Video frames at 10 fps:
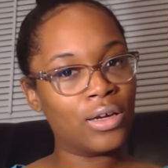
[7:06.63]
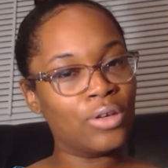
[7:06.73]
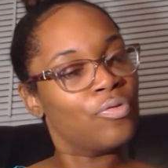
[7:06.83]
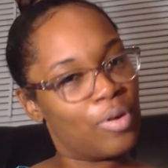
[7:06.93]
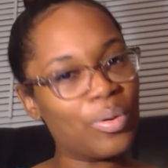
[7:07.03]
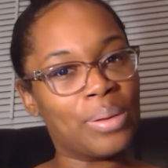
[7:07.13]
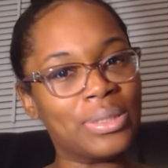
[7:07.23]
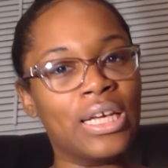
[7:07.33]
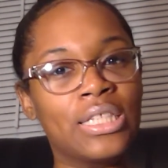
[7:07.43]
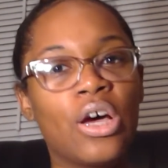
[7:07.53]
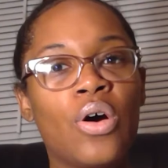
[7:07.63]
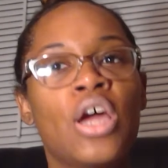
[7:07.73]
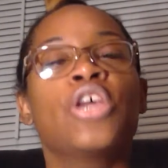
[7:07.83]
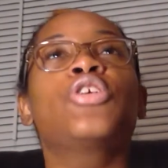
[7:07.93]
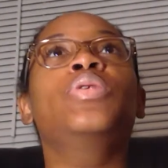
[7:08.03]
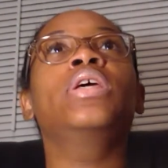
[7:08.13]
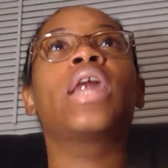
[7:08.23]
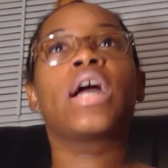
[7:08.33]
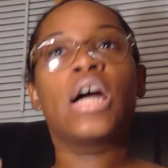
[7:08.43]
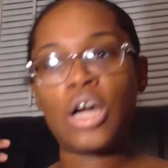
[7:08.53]
You feel what I'm saying? So you need
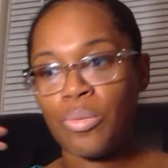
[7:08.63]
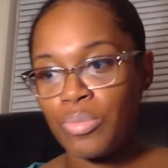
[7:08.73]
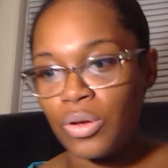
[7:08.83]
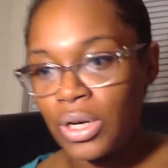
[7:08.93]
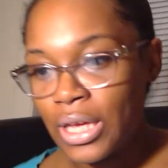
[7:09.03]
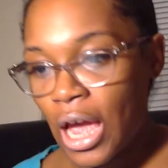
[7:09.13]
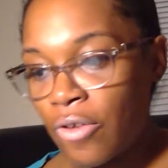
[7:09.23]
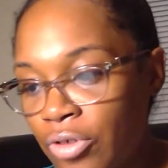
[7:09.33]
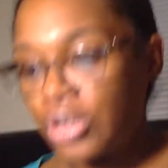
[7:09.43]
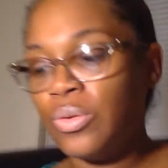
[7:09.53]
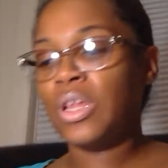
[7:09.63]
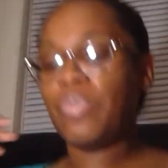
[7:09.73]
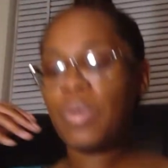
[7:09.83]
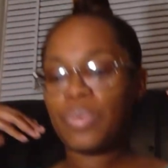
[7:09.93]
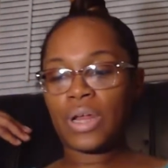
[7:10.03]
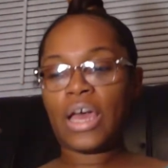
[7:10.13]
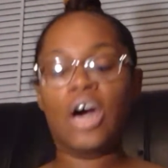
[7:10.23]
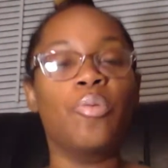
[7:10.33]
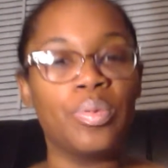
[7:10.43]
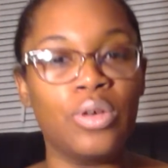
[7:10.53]
like a community effort. You need people to
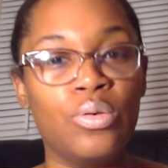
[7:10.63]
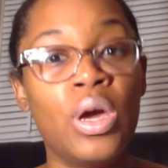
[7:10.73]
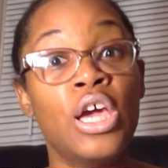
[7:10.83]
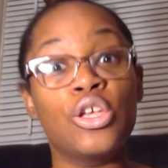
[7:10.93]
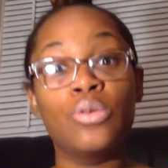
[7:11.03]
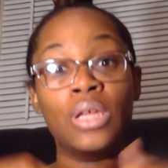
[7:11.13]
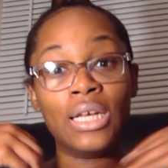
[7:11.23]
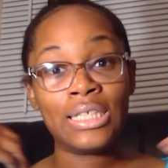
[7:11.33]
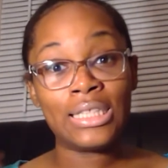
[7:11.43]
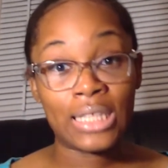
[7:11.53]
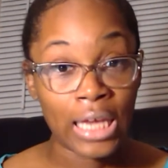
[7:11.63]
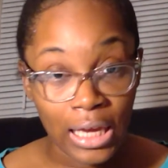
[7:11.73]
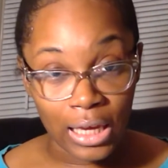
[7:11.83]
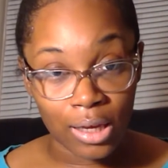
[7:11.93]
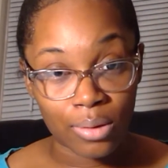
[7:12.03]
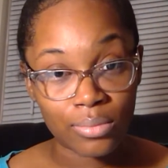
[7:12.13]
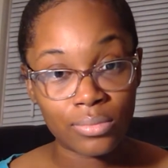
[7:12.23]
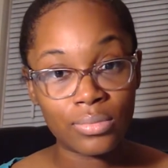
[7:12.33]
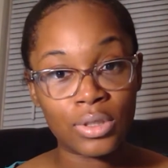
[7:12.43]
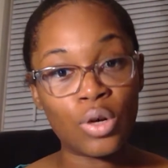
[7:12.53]
help you. You need a team.
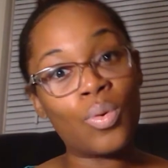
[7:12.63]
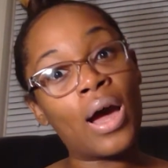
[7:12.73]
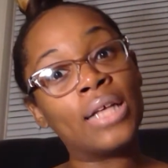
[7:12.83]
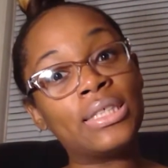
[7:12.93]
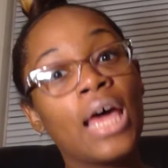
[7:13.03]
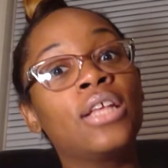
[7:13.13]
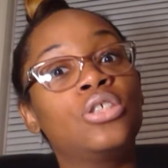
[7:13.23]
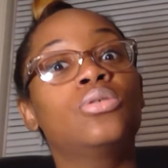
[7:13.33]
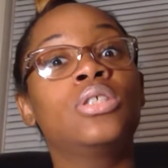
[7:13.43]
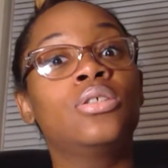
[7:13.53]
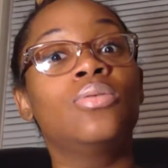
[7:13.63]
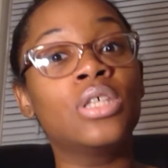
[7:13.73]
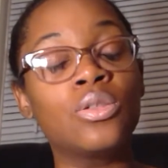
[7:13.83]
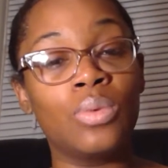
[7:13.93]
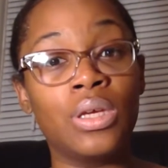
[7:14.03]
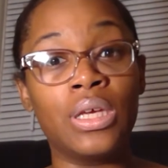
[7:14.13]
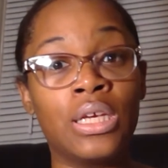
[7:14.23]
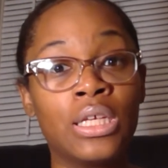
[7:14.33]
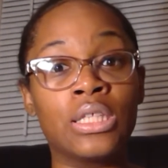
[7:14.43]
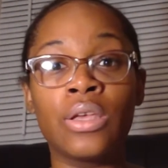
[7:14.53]
So what I challenge you to do this week
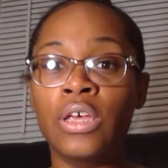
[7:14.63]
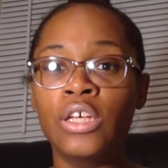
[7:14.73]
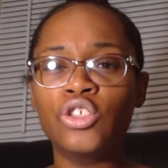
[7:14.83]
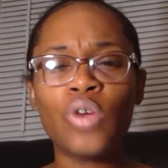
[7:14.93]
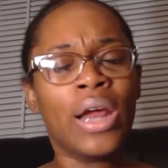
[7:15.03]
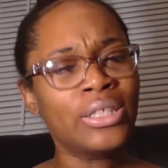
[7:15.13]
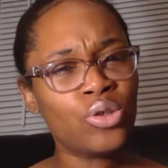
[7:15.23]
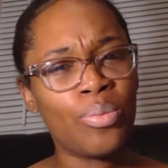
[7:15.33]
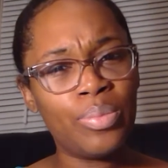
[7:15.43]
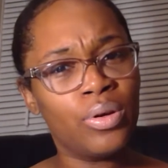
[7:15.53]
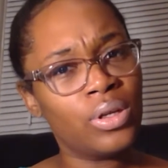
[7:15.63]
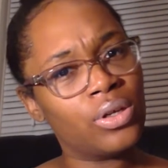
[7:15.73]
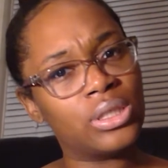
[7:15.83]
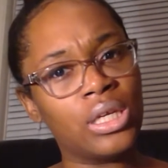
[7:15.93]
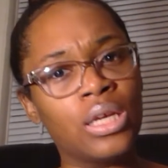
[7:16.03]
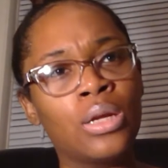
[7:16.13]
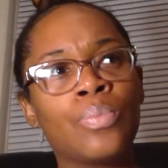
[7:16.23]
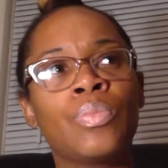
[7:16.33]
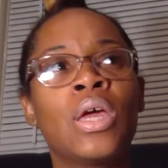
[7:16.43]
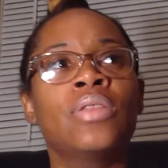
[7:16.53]
is try to start building your team.
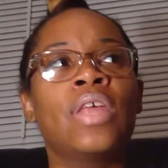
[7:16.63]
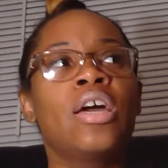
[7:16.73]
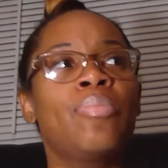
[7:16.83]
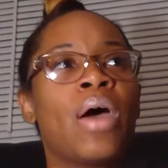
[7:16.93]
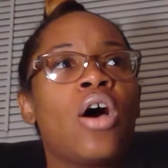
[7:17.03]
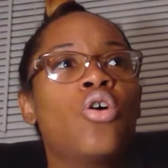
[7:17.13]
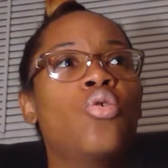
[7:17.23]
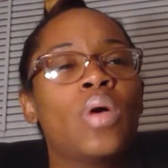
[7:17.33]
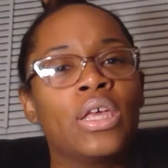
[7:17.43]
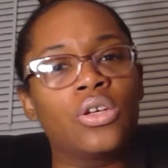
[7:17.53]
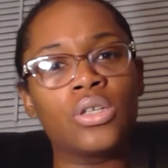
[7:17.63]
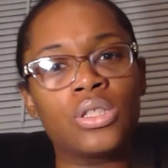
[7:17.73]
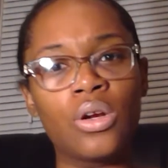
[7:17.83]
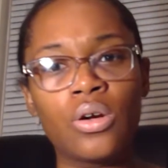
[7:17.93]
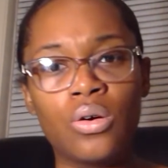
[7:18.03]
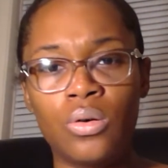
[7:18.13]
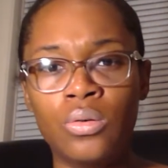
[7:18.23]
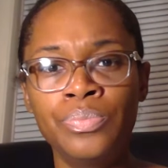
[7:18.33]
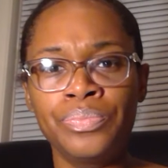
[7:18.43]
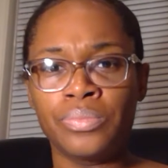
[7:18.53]
Think about who in your
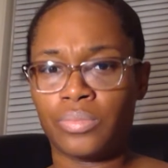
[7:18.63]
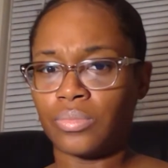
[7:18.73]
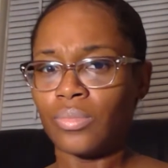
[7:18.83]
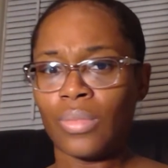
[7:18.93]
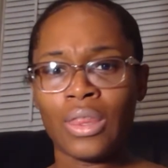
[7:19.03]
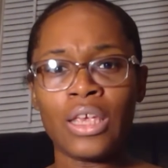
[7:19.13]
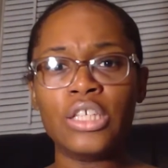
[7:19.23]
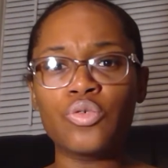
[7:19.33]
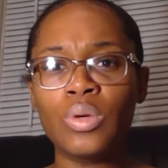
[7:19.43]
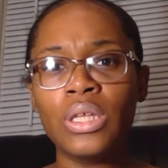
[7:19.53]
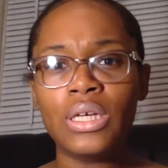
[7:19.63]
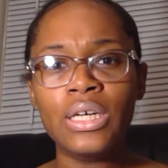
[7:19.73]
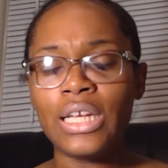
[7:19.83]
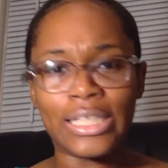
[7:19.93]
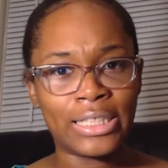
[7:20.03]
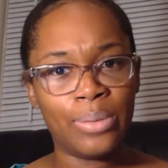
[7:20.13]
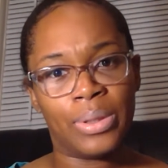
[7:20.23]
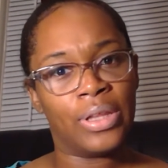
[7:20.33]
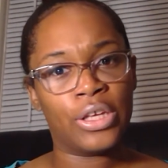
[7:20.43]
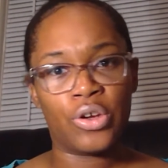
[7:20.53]
circle is really good at
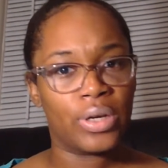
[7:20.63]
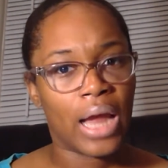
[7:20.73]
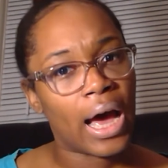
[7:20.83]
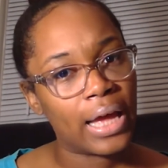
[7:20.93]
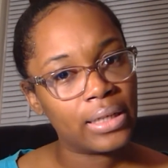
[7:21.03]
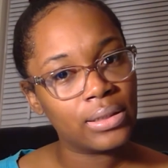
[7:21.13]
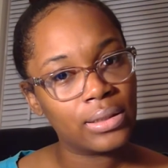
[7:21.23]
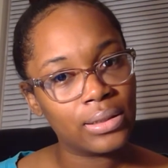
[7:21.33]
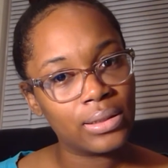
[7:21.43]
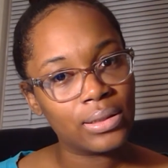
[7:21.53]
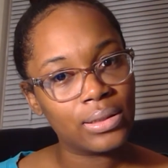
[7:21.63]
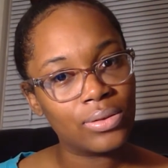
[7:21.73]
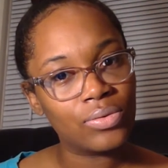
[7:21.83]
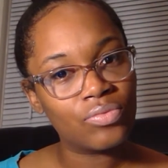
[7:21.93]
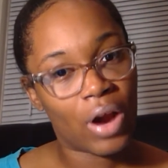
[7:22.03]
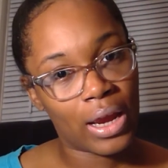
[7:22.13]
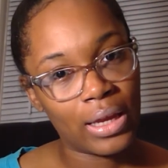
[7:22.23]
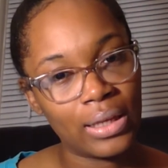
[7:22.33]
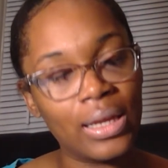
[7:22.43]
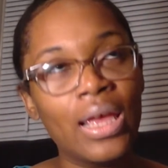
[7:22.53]
something that you're not,
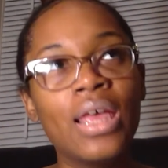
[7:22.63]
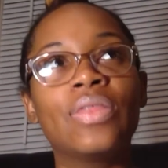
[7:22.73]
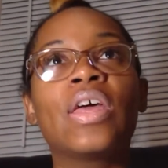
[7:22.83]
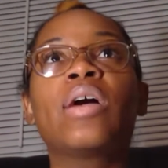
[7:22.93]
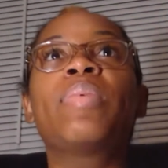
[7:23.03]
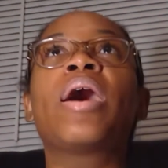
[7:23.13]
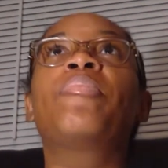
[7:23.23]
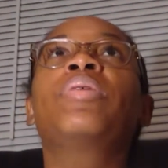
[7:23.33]
right? Think about